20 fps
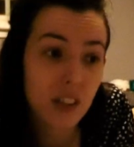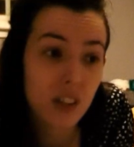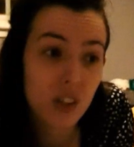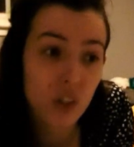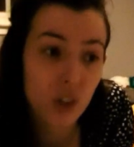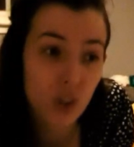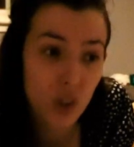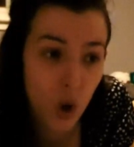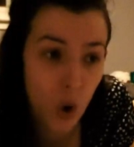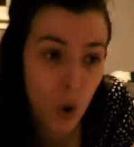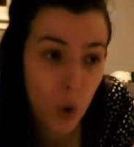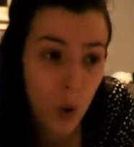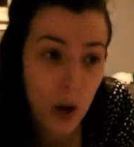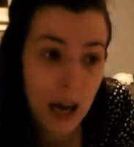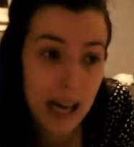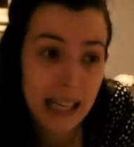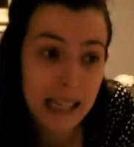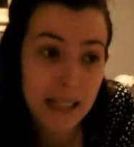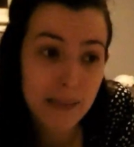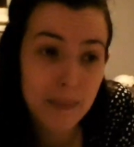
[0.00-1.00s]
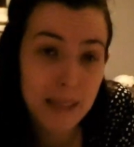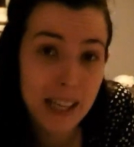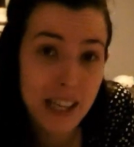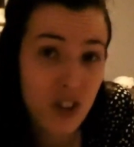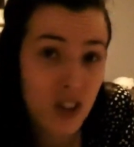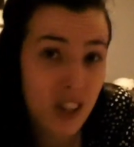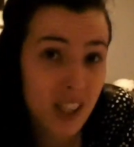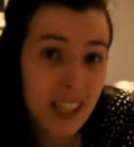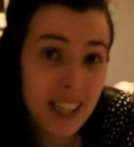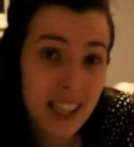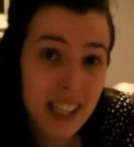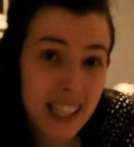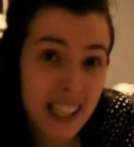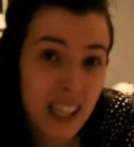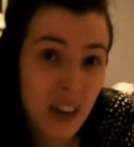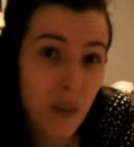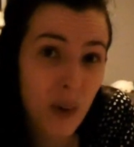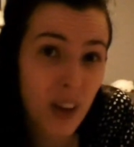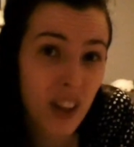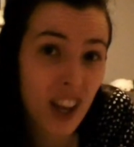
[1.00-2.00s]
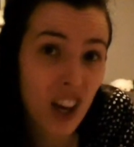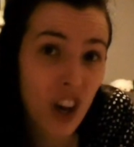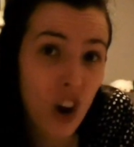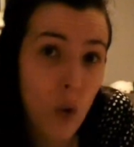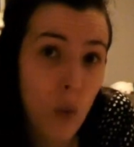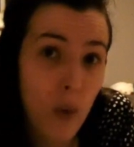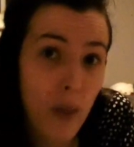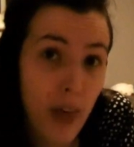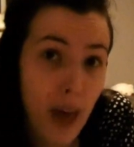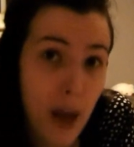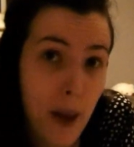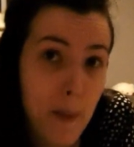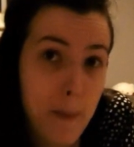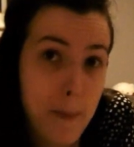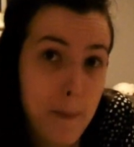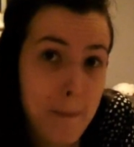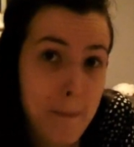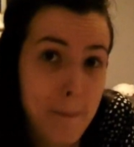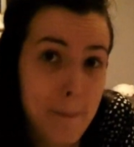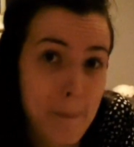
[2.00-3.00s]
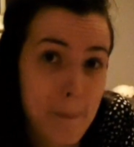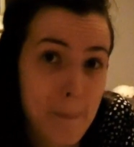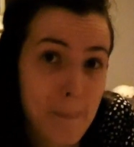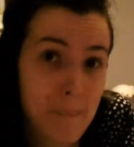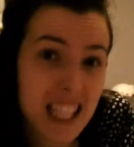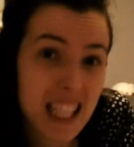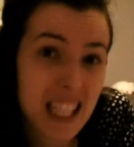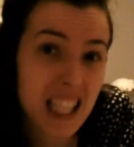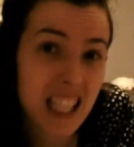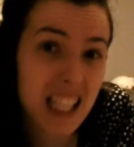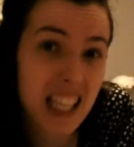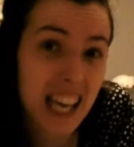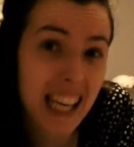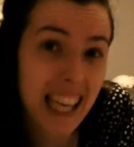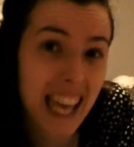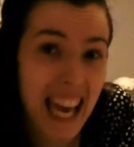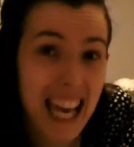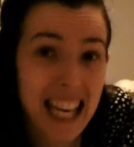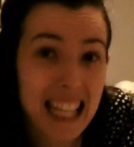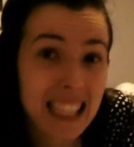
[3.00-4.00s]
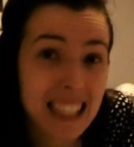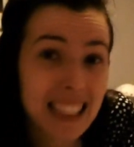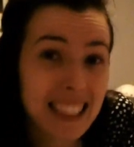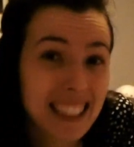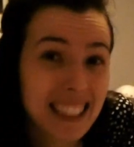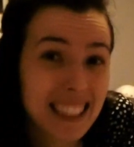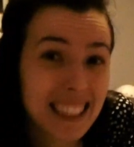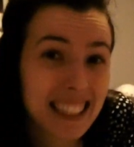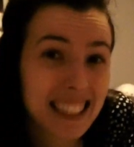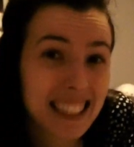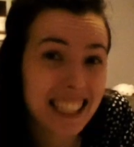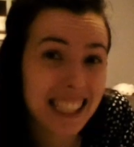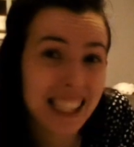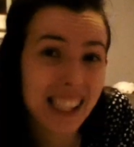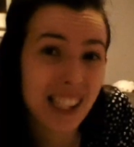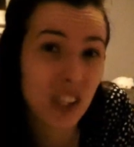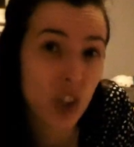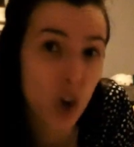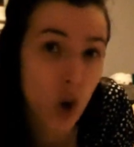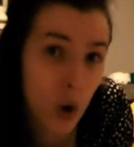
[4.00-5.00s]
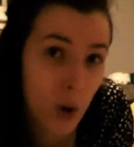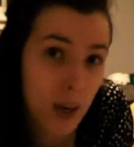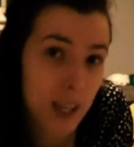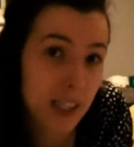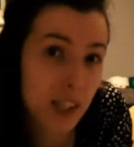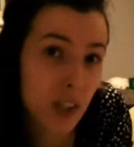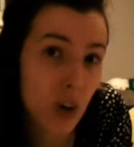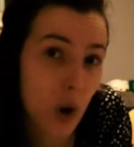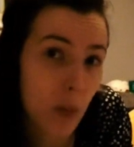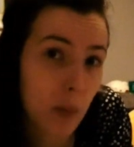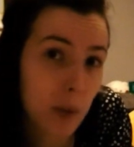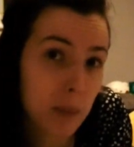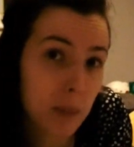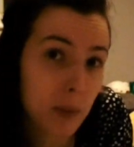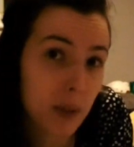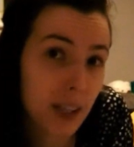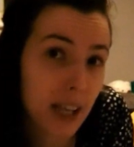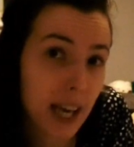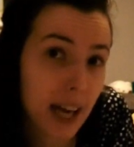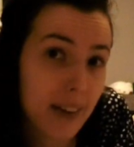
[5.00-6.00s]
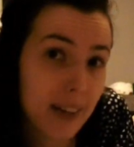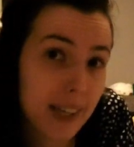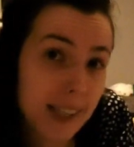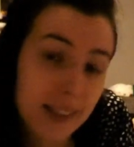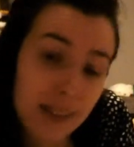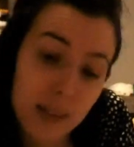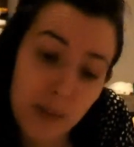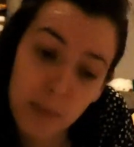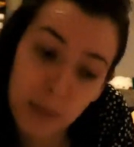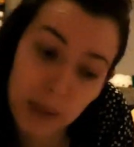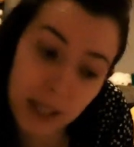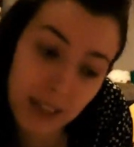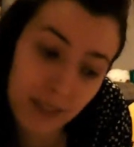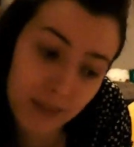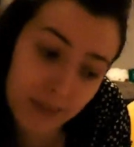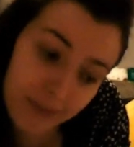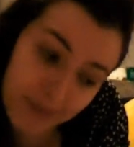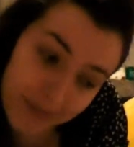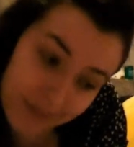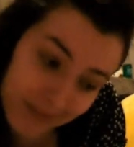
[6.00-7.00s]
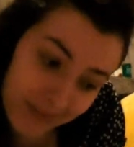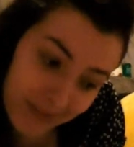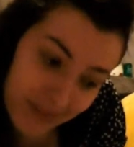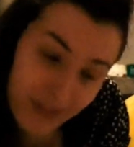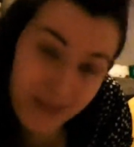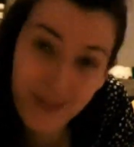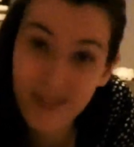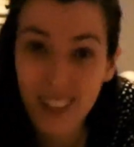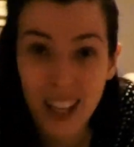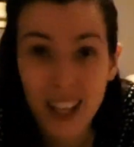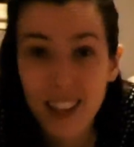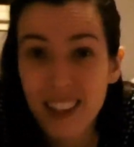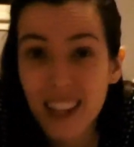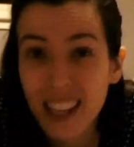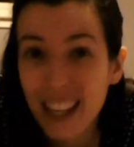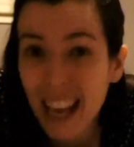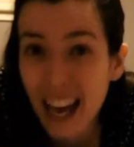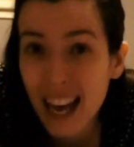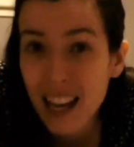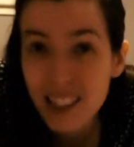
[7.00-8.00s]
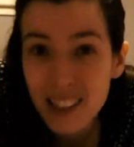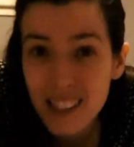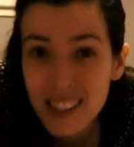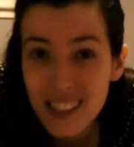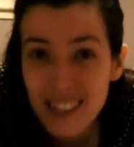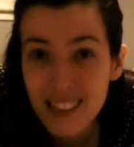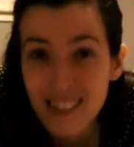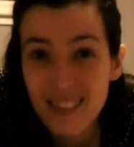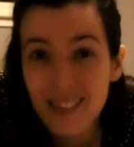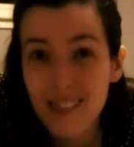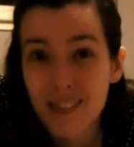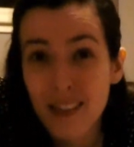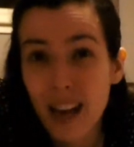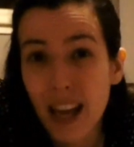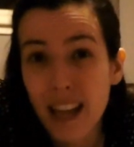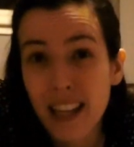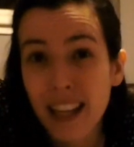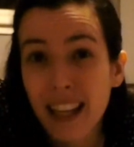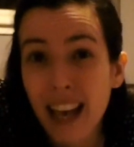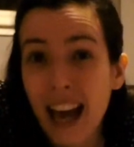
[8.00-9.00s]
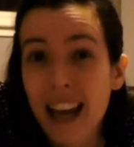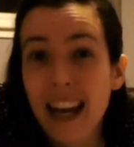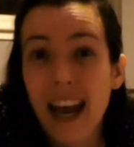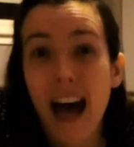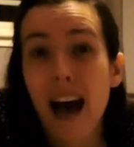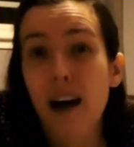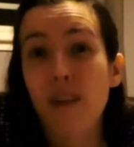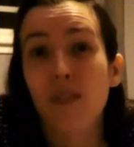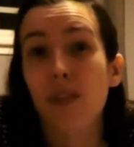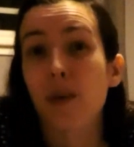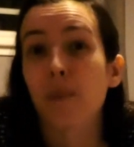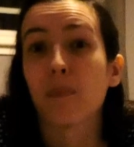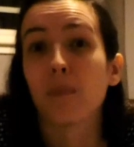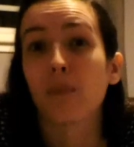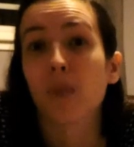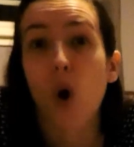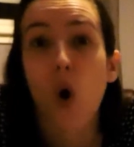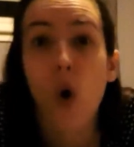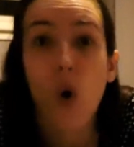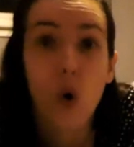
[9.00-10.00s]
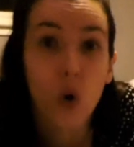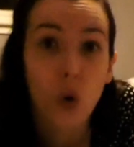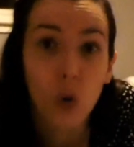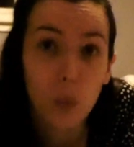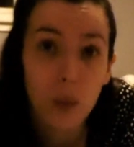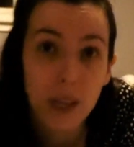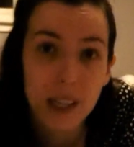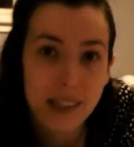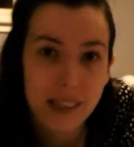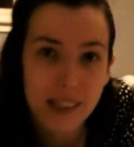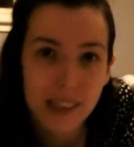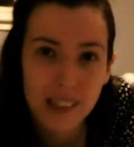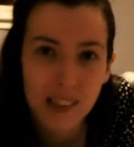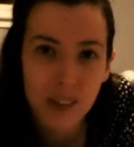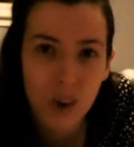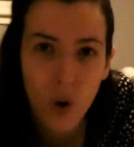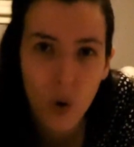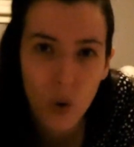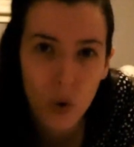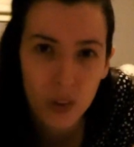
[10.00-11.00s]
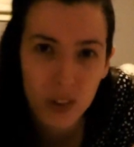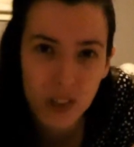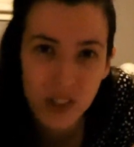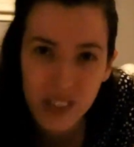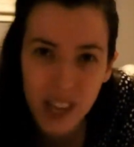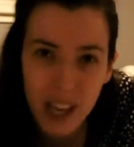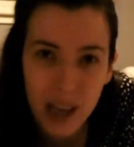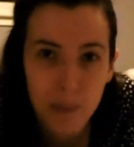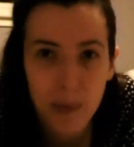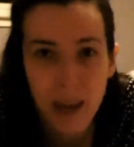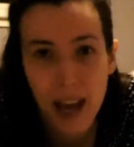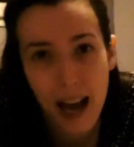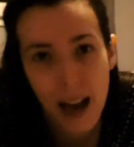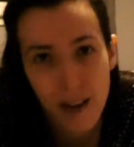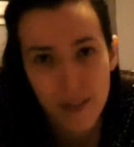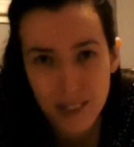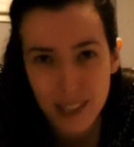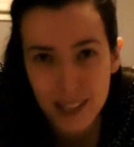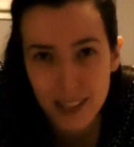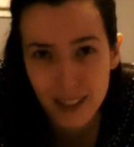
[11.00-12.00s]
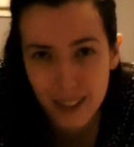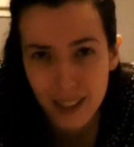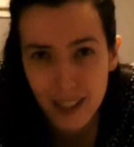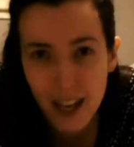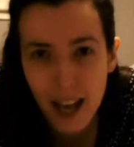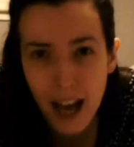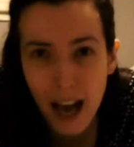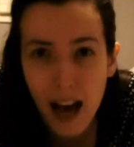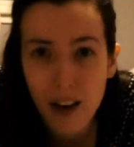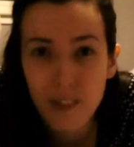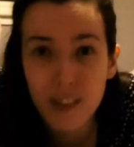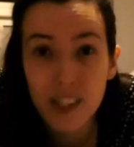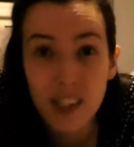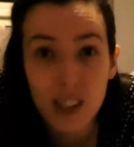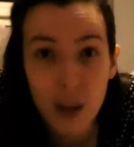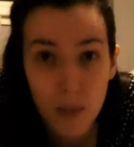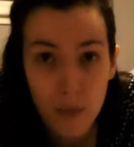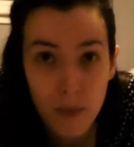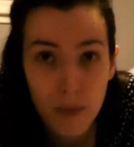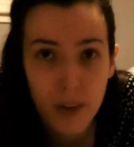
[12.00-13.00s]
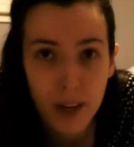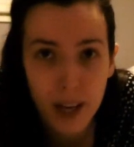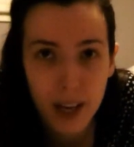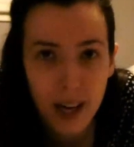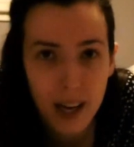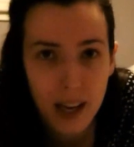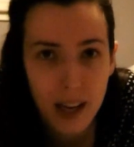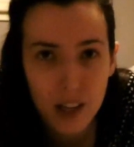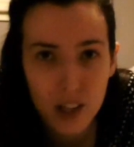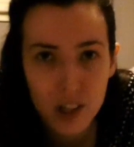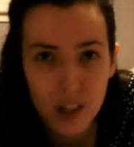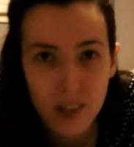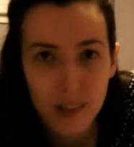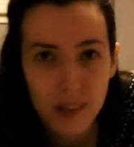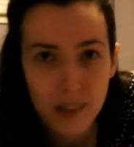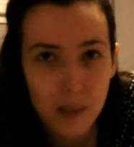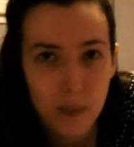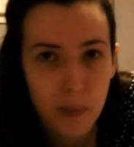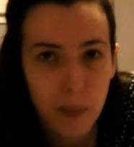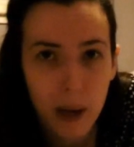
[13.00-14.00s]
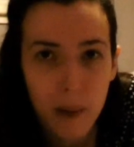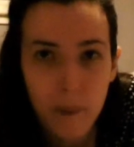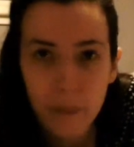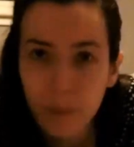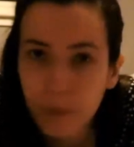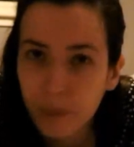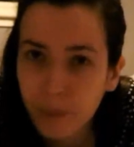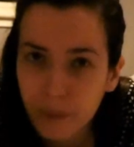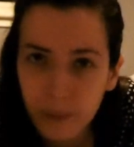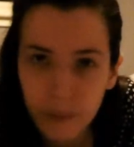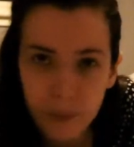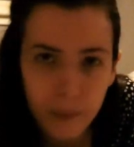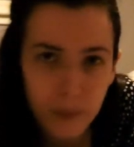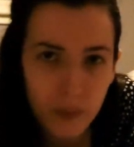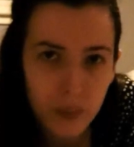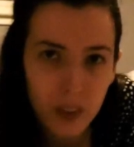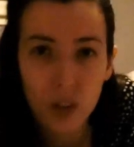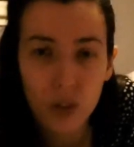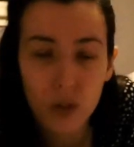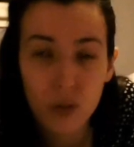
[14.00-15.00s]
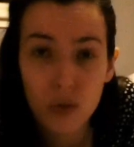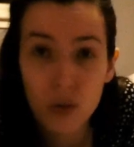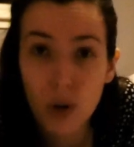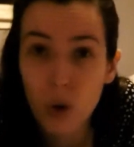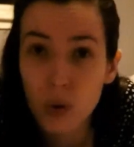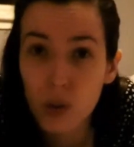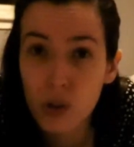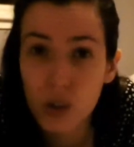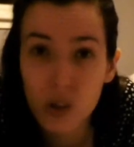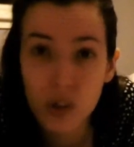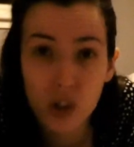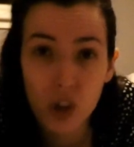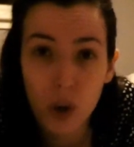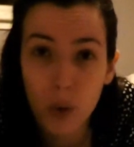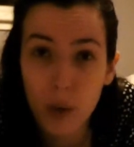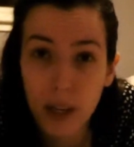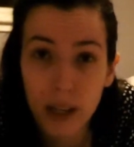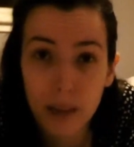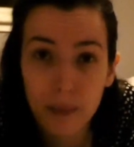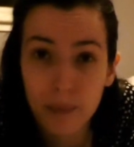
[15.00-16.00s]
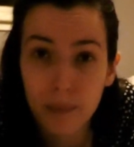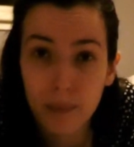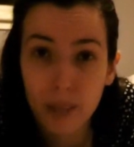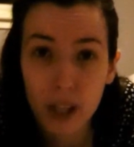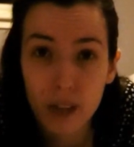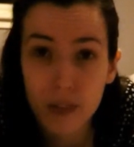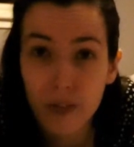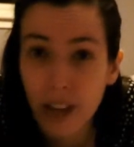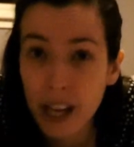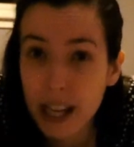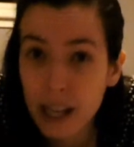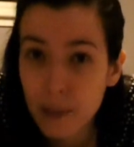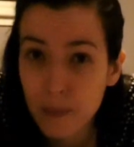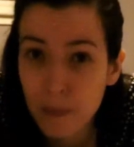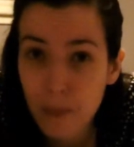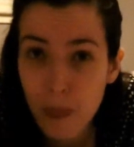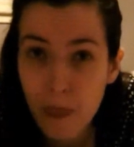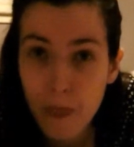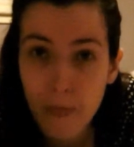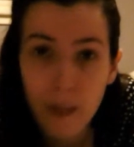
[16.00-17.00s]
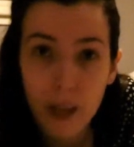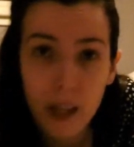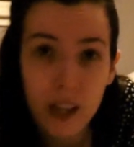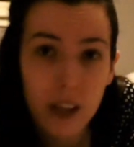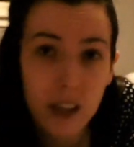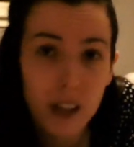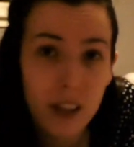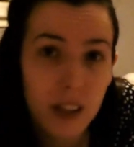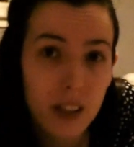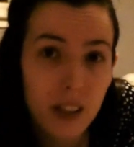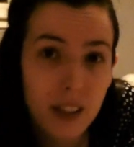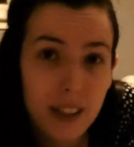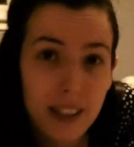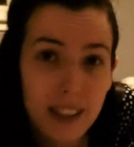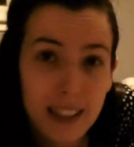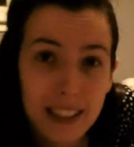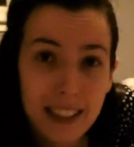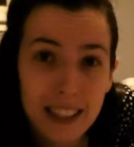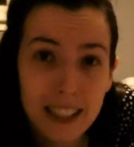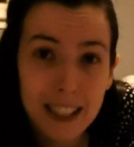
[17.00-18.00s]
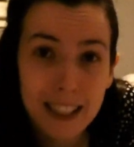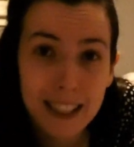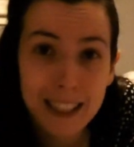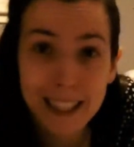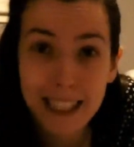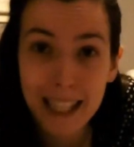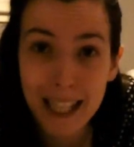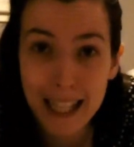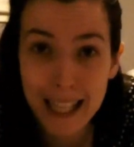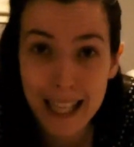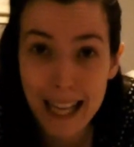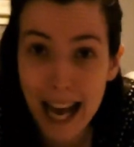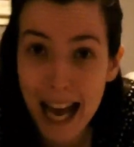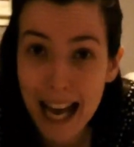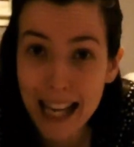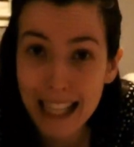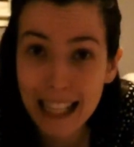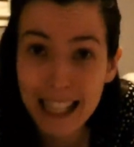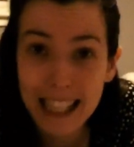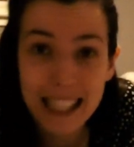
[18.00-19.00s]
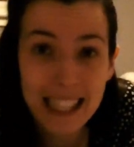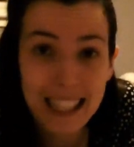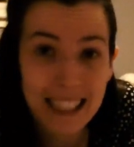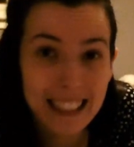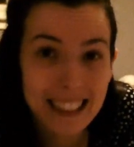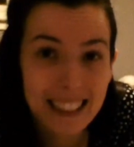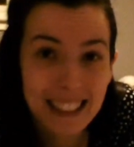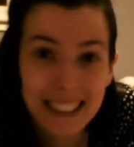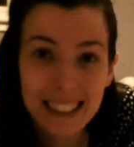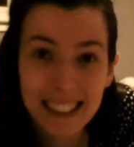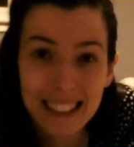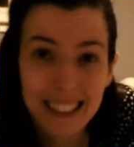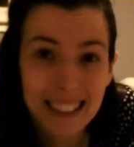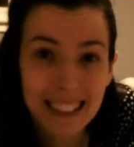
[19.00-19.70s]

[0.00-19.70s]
So I'm interested to see where they go with him. Again, he's not his comic book character, but you can't have them always all the same. You have to have some variations, but Rose and Joey are fine. Slade and Adeline,